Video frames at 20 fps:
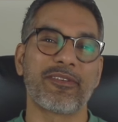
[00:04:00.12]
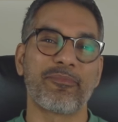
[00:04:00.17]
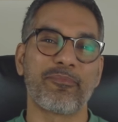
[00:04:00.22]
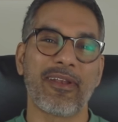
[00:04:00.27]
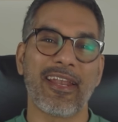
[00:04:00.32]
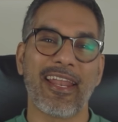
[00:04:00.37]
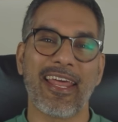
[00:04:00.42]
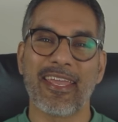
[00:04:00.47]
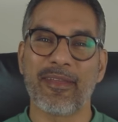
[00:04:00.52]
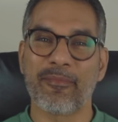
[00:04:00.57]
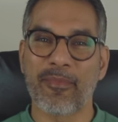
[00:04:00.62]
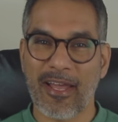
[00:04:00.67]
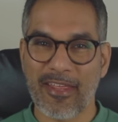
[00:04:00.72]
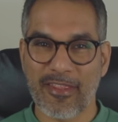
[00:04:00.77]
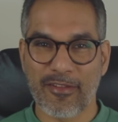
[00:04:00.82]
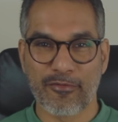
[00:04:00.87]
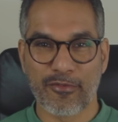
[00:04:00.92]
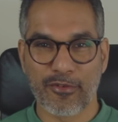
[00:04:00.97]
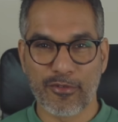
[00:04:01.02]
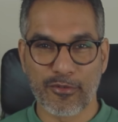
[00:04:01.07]
to play by
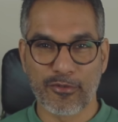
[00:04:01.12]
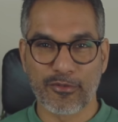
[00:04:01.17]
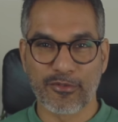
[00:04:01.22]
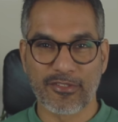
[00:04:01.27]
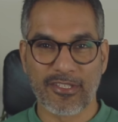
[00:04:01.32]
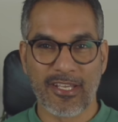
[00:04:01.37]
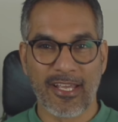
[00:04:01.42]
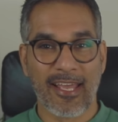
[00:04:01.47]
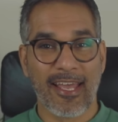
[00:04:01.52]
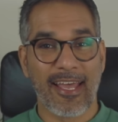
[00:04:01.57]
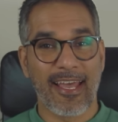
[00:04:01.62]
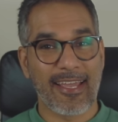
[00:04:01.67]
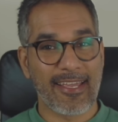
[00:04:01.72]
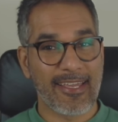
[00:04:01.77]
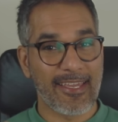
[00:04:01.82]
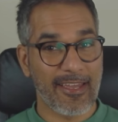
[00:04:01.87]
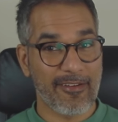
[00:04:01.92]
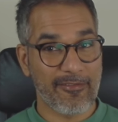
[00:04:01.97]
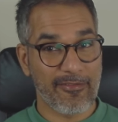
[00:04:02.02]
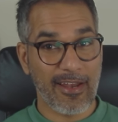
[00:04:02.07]
the rules and
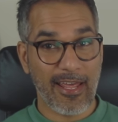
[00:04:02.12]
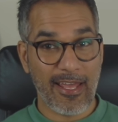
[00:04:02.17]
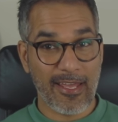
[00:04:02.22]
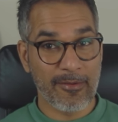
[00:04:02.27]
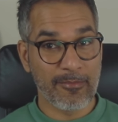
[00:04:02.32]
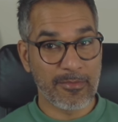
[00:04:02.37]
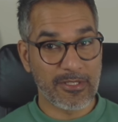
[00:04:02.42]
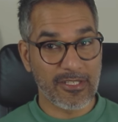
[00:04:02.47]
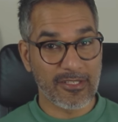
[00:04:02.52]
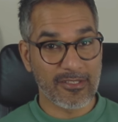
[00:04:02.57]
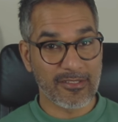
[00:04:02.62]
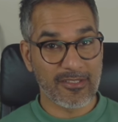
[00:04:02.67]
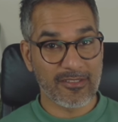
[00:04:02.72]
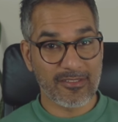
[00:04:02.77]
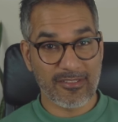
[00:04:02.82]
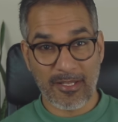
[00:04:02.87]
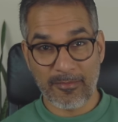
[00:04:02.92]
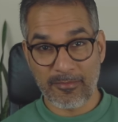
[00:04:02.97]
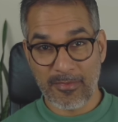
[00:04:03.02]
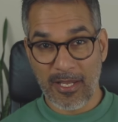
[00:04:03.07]
get flat images.
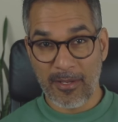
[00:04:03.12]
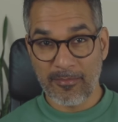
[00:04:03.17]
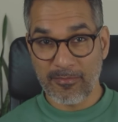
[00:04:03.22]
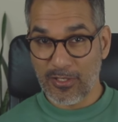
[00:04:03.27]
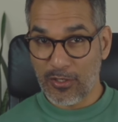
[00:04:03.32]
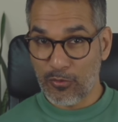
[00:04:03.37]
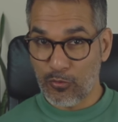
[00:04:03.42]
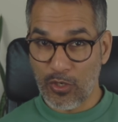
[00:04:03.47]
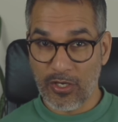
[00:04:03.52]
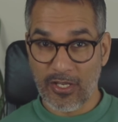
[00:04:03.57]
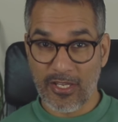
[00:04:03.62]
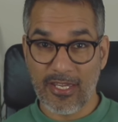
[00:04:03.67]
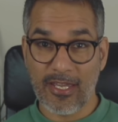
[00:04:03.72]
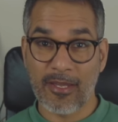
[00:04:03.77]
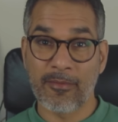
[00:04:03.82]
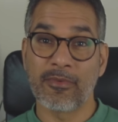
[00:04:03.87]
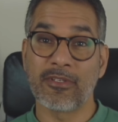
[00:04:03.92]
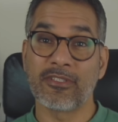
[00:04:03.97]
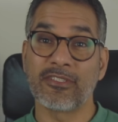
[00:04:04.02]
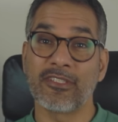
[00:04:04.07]
Sometimes a wonky
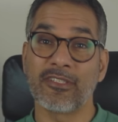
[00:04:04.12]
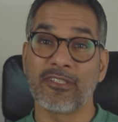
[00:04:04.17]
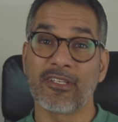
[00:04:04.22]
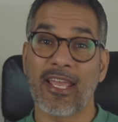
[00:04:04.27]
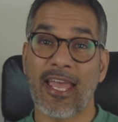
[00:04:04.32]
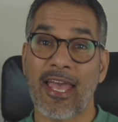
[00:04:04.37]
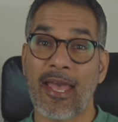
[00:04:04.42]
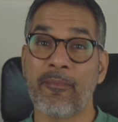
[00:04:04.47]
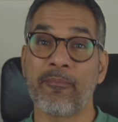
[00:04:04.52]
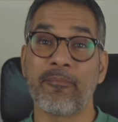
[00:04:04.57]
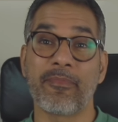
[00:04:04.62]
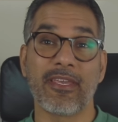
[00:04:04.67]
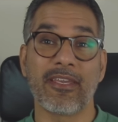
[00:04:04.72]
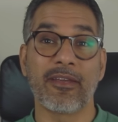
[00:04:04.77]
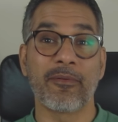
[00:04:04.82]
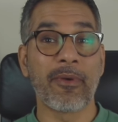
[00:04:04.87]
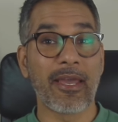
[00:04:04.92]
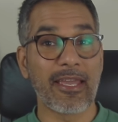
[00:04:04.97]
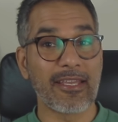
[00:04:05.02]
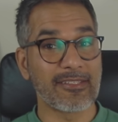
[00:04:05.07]
image can be
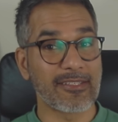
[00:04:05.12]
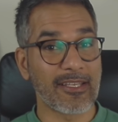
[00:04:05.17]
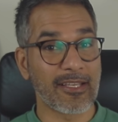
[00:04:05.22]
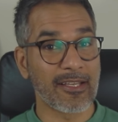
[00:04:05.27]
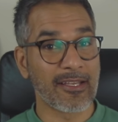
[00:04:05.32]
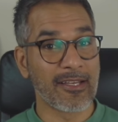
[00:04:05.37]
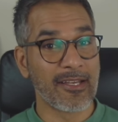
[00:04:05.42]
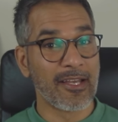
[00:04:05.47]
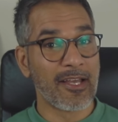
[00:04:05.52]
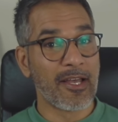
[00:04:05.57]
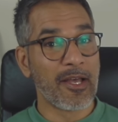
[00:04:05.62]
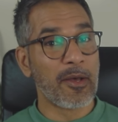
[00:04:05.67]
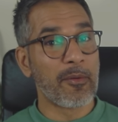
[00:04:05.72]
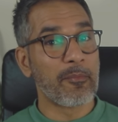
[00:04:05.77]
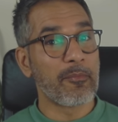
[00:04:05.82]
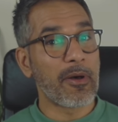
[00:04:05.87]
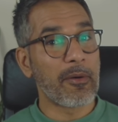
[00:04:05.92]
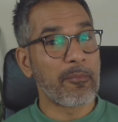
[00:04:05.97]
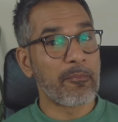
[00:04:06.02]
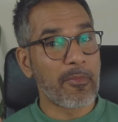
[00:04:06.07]
amazing,
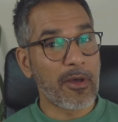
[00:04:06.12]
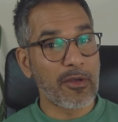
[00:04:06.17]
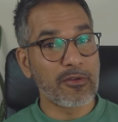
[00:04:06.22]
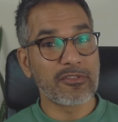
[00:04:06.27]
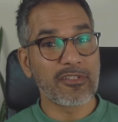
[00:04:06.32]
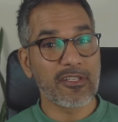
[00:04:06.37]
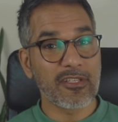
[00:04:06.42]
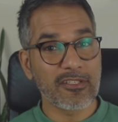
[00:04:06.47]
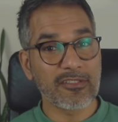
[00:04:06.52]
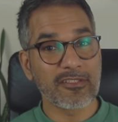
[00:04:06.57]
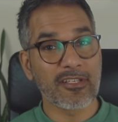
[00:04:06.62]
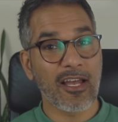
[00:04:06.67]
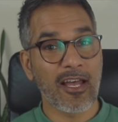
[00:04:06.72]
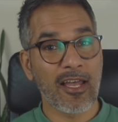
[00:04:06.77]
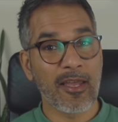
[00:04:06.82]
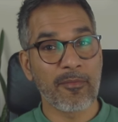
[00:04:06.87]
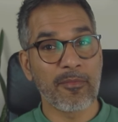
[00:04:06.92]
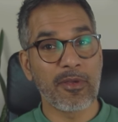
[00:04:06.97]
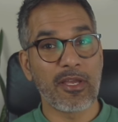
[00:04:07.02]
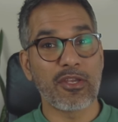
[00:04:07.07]
but most of the
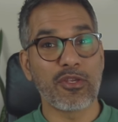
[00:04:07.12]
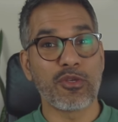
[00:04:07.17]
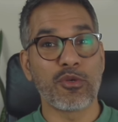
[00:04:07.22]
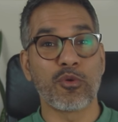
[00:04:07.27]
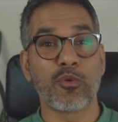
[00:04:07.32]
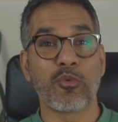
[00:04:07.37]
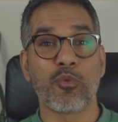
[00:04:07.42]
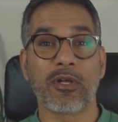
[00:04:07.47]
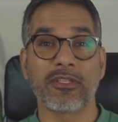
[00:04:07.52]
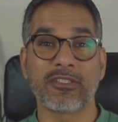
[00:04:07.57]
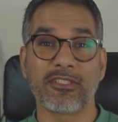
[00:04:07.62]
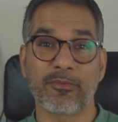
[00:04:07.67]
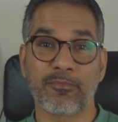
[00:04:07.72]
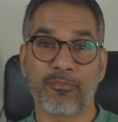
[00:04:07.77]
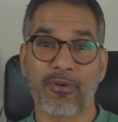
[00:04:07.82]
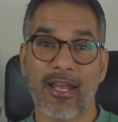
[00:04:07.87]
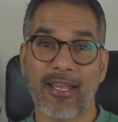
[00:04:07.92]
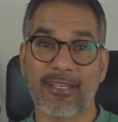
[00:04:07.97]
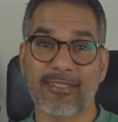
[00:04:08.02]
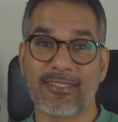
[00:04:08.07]
time you'll want to
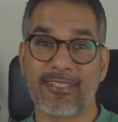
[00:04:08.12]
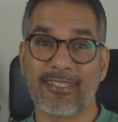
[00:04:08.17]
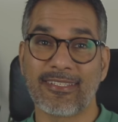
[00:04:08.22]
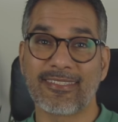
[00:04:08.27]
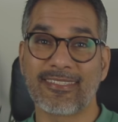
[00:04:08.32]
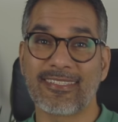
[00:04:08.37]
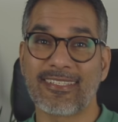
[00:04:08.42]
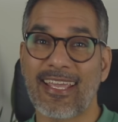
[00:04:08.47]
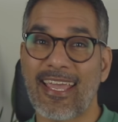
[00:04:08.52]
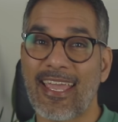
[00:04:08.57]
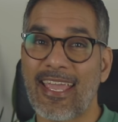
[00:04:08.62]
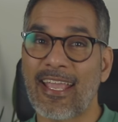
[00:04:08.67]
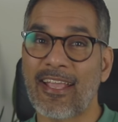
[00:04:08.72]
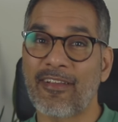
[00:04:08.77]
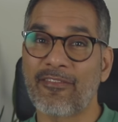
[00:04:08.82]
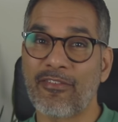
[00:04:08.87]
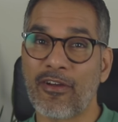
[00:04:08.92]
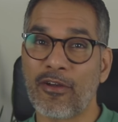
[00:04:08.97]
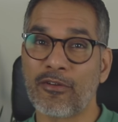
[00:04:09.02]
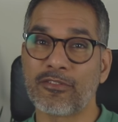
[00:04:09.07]
practice getting
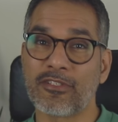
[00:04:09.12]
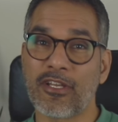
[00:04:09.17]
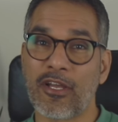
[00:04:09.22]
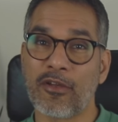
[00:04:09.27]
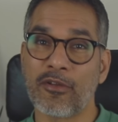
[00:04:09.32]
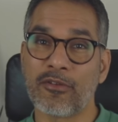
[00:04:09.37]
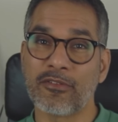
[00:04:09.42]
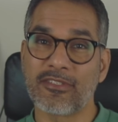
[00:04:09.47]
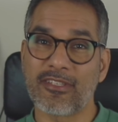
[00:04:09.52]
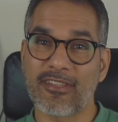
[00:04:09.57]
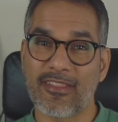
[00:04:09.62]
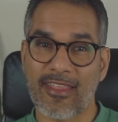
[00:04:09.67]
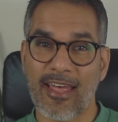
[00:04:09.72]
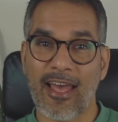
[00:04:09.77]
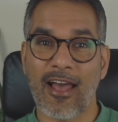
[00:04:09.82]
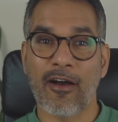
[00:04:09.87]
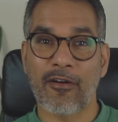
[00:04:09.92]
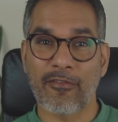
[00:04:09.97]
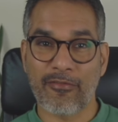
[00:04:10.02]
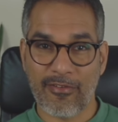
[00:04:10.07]
photos
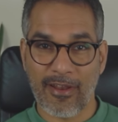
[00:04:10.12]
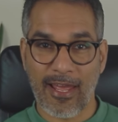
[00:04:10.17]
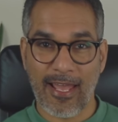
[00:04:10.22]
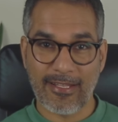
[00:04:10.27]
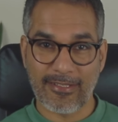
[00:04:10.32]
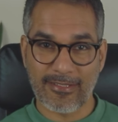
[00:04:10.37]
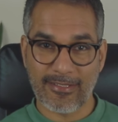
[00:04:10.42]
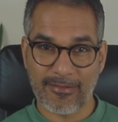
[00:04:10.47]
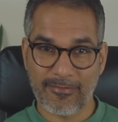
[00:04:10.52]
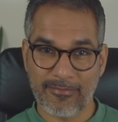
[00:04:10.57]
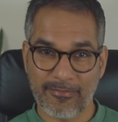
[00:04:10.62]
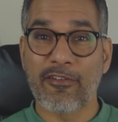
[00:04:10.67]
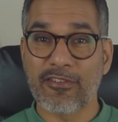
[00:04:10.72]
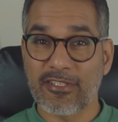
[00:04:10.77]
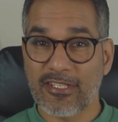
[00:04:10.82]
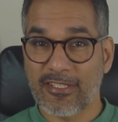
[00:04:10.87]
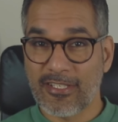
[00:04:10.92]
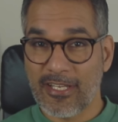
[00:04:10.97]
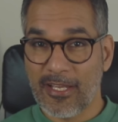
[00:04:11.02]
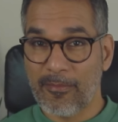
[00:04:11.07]
that are flat. Here
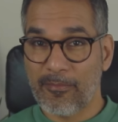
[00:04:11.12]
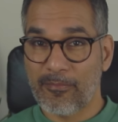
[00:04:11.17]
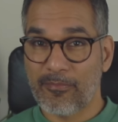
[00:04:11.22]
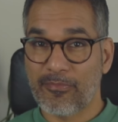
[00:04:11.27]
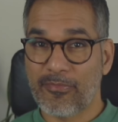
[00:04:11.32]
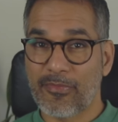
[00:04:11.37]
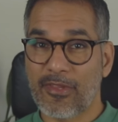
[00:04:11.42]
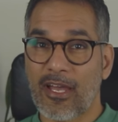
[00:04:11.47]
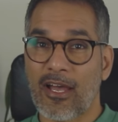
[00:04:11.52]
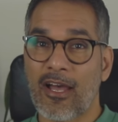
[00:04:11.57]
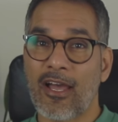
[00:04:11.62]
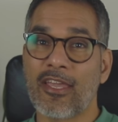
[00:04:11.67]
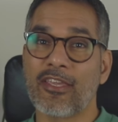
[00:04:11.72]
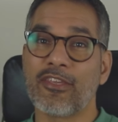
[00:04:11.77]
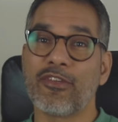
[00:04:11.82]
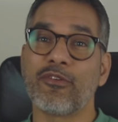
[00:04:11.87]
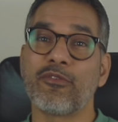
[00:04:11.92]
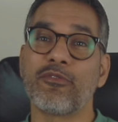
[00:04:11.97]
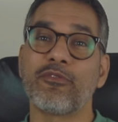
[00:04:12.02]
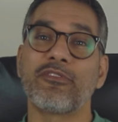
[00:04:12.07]
is a tip that I
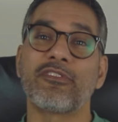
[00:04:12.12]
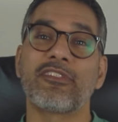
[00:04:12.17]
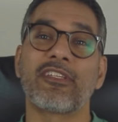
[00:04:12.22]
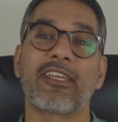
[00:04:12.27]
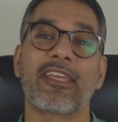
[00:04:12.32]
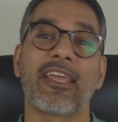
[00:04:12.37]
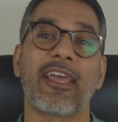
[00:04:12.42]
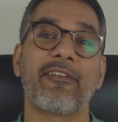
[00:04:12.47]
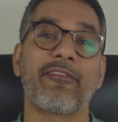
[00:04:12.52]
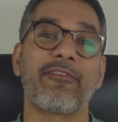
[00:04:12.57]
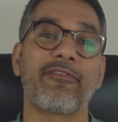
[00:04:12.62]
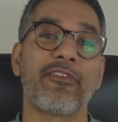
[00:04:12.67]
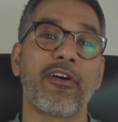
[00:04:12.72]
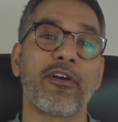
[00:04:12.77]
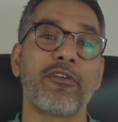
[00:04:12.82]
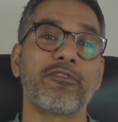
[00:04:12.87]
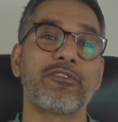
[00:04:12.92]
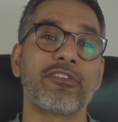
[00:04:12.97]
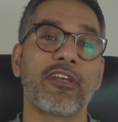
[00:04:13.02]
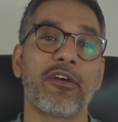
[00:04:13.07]
use to get
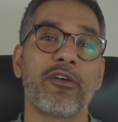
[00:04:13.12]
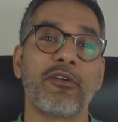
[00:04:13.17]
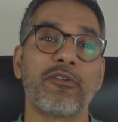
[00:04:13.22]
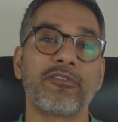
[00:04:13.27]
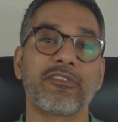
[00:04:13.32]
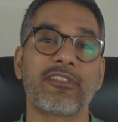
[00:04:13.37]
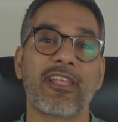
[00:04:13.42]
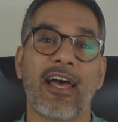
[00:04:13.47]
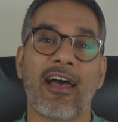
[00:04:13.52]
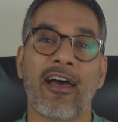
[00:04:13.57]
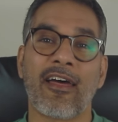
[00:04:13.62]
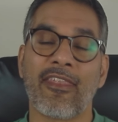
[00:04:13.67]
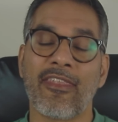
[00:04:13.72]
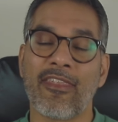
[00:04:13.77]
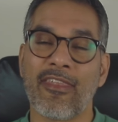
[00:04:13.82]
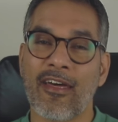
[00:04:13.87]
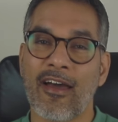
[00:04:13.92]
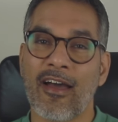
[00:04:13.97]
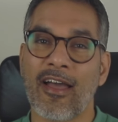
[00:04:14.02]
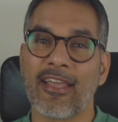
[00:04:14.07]
photos that are
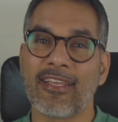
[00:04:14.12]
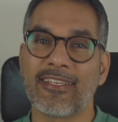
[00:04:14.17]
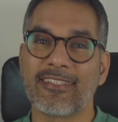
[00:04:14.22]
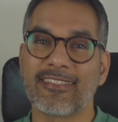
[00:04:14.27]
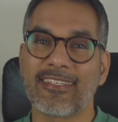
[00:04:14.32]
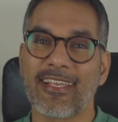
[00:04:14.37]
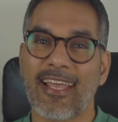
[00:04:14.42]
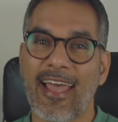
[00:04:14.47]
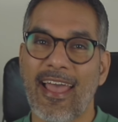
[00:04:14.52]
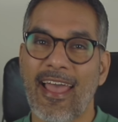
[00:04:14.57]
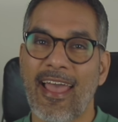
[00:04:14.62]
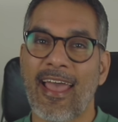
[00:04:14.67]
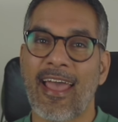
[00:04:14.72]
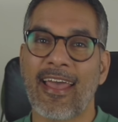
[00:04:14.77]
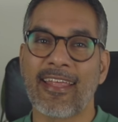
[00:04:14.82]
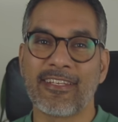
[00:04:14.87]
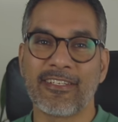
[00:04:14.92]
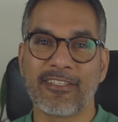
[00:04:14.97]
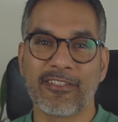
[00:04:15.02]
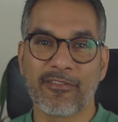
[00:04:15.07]
nice
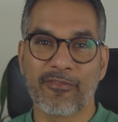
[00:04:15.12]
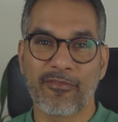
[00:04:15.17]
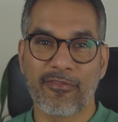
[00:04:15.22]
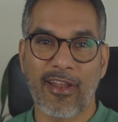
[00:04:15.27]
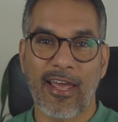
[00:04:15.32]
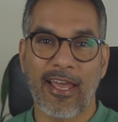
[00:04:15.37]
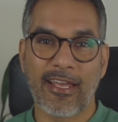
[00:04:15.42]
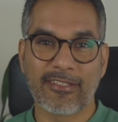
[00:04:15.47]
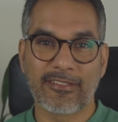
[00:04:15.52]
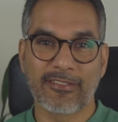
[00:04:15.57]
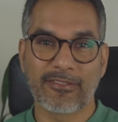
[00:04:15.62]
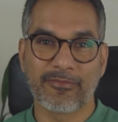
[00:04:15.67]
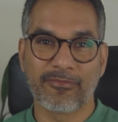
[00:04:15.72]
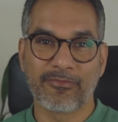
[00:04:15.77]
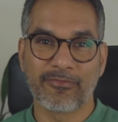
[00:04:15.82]
and flat.